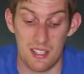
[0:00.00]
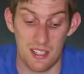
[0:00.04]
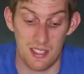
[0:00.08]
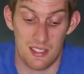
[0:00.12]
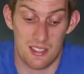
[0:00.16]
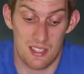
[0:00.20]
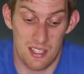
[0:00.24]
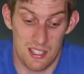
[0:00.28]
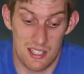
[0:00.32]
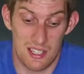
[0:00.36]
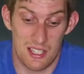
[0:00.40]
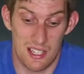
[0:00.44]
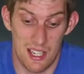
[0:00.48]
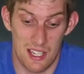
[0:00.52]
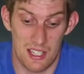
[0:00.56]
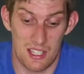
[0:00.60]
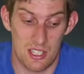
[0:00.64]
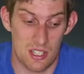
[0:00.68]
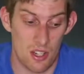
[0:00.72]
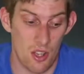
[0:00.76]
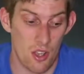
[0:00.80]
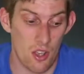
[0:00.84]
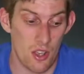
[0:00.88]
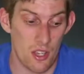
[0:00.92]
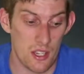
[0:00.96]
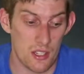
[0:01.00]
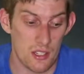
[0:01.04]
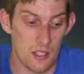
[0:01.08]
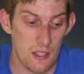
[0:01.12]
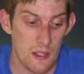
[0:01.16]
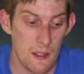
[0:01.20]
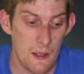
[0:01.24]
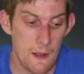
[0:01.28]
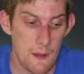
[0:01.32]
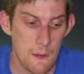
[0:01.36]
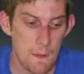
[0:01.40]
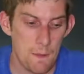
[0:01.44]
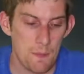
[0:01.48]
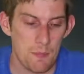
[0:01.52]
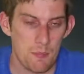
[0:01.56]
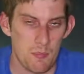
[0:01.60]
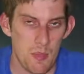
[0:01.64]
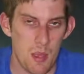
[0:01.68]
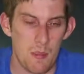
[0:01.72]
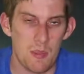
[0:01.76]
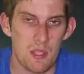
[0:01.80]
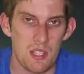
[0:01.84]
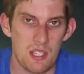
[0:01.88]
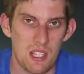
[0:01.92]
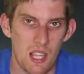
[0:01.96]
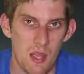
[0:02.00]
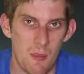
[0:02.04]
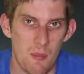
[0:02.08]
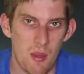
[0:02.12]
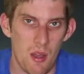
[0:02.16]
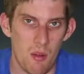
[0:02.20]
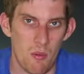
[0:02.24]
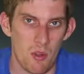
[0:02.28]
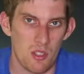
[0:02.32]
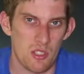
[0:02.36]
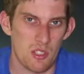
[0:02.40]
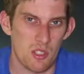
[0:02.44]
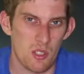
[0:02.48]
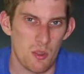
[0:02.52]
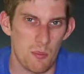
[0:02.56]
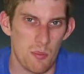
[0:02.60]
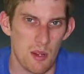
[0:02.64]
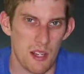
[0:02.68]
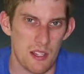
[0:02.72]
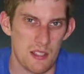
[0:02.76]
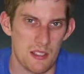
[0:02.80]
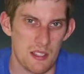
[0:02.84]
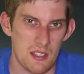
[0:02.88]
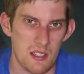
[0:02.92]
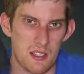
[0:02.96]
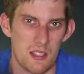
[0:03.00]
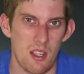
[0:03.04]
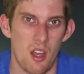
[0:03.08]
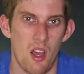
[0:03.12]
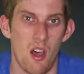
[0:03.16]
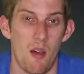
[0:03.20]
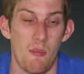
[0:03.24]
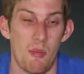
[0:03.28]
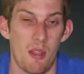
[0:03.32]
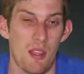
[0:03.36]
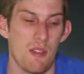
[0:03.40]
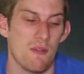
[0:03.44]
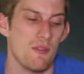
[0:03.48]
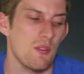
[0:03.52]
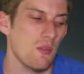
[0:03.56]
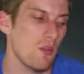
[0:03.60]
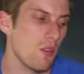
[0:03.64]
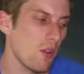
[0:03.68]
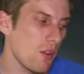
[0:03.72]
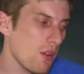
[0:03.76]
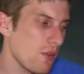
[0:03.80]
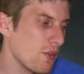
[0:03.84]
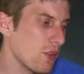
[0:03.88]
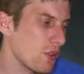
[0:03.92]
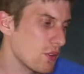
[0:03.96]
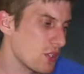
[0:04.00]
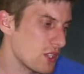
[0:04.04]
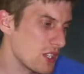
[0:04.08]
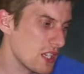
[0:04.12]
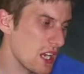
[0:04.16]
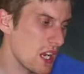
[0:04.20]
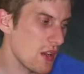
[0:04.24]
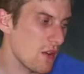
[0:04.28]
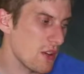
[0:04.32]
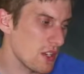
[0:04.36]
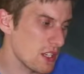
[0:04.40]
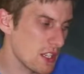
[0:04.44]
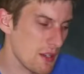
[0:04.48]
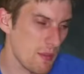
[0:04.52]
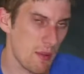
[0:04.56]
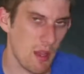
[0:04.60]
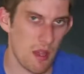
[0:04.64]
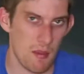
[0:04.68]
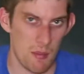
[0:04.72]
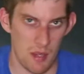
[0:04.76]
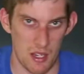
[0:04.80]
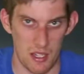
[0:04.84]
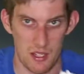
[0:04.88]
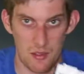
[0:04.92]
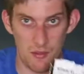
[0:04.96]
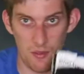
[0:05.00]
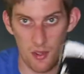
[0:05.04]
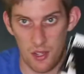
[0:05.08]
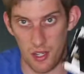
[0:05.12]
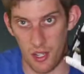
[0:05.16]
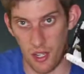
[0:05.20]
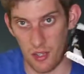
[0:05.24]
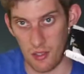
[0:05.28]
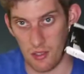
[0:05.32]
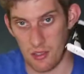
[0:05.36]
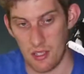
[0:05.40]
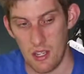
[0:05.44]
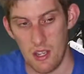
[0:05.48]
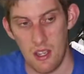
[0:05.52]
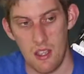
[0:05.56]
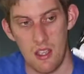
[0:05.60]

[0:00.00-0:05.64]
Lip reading: just to get started, maybe the £10 one's a good place to start. But if you're serious about making videos,